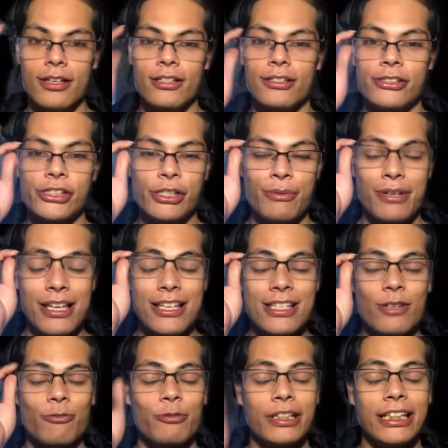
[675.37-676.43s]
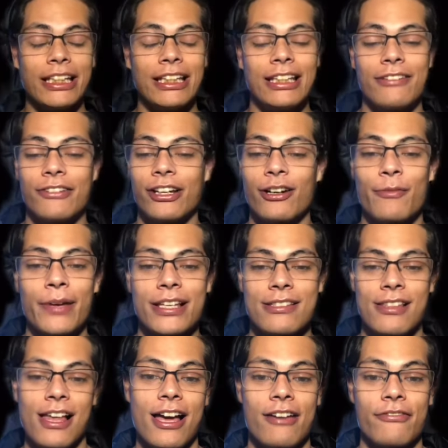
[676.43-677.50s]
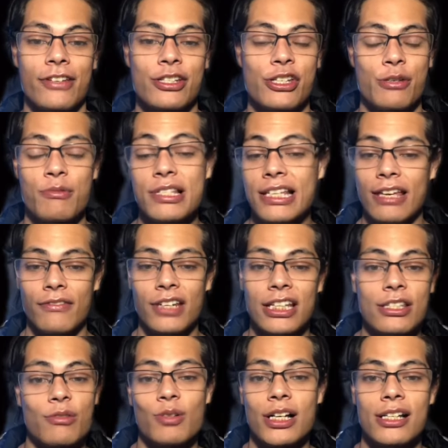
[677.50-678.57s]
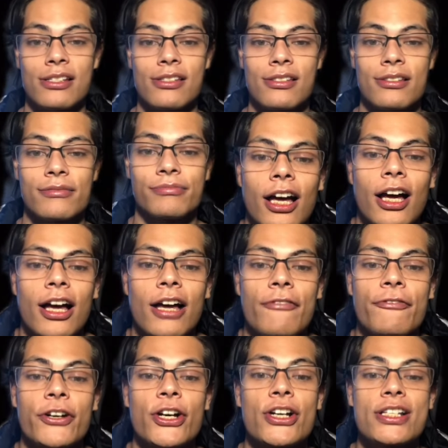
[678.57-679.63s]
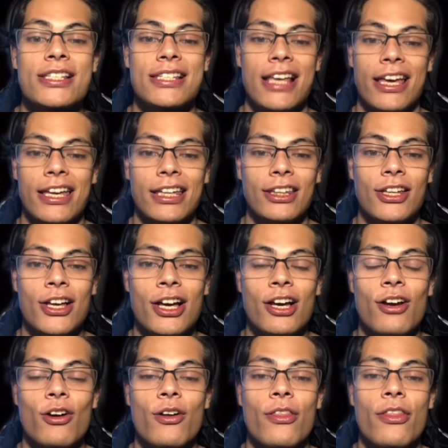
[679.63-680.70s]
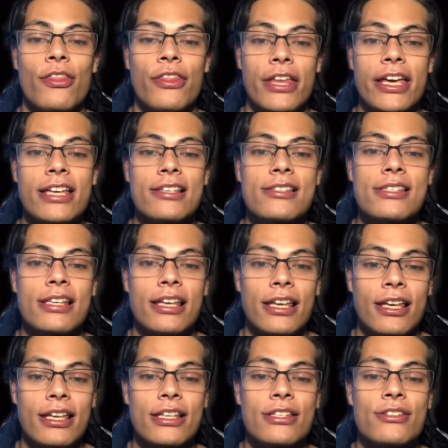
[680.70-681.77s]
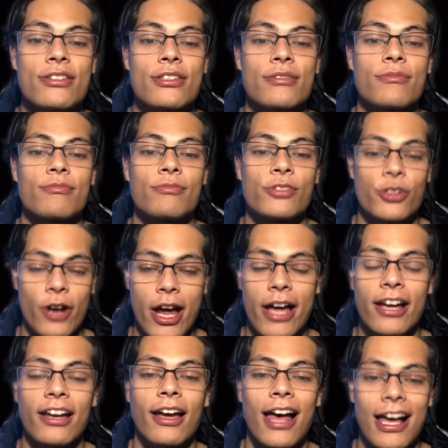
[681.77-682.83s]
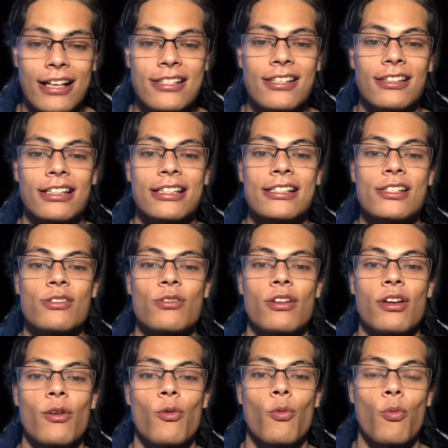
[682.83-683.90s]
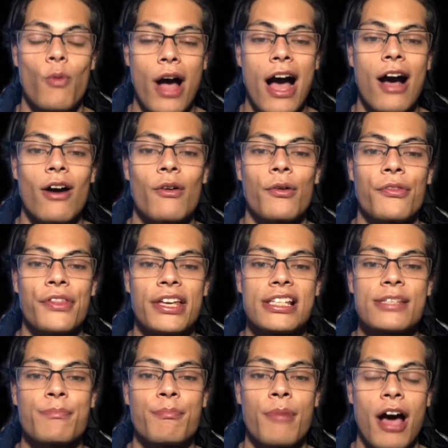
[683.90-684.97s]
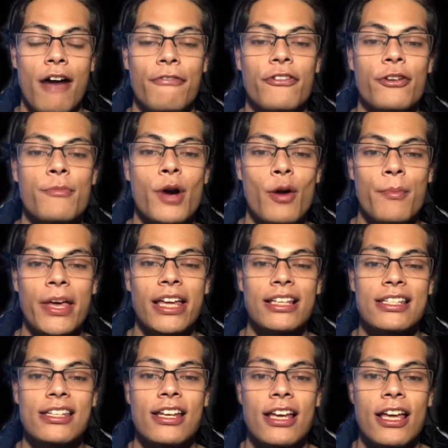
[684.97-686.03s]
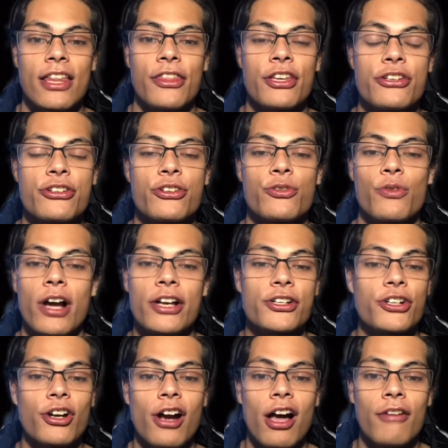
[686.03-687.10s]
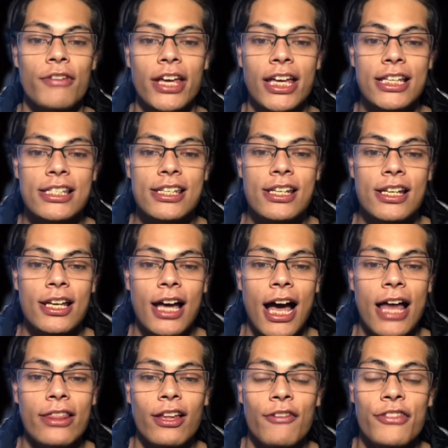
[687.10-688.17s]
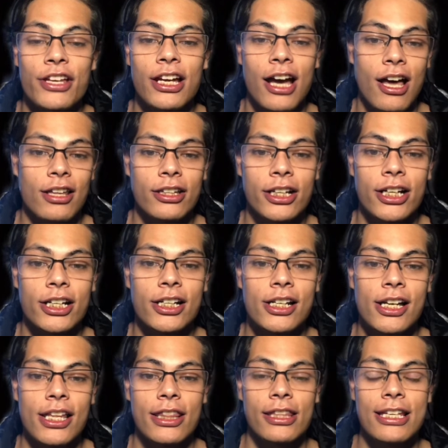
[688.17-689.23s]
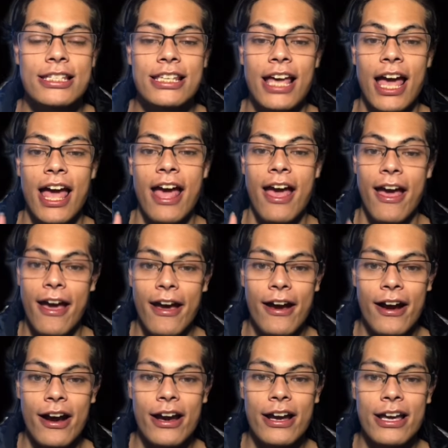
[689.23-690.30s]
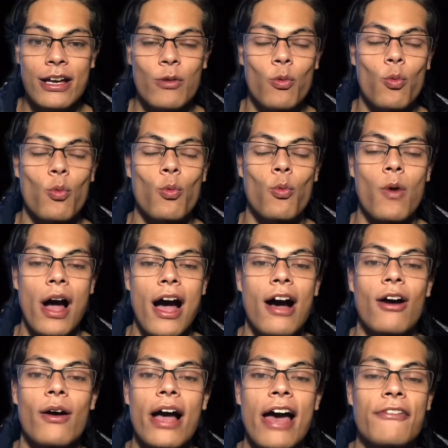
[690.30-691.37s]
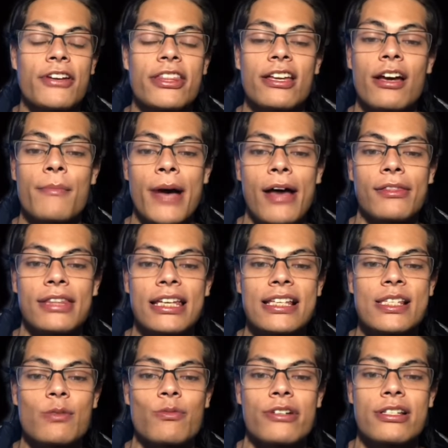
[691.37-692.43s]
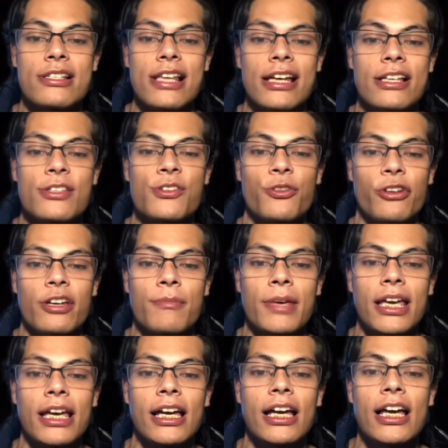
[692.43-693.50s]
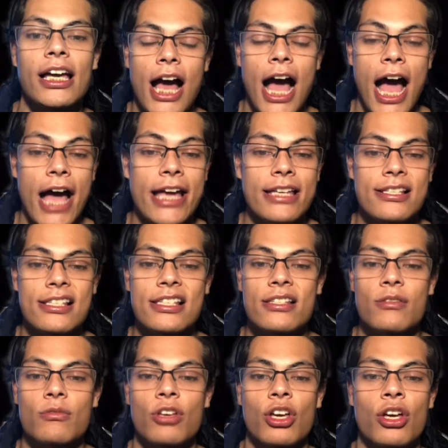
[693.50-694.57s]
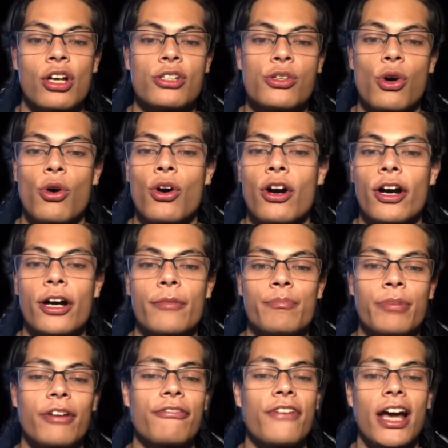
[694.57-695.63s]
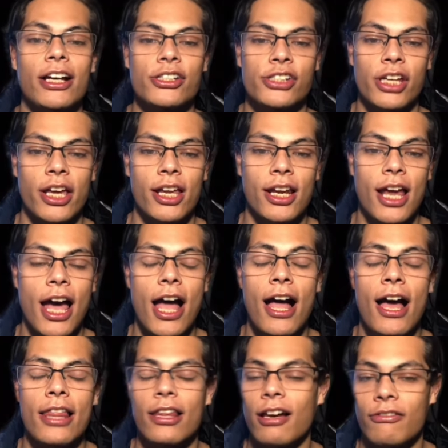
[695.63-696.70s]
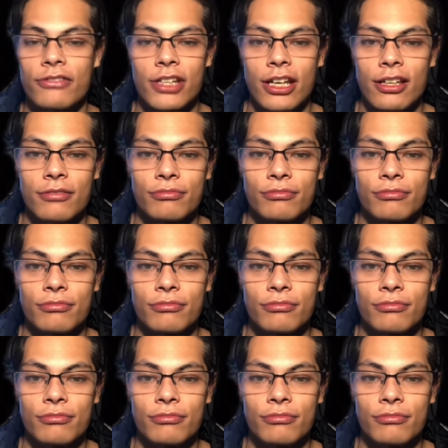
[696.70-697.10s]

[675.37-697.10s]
she was really living her best life and she was giving it to us. For her second look, this is drag excellence. Wow, this puffer moment, the structure of it, I love the color, this hair, wow. Everything about this was screaming ice, couture, perfection. I loved it.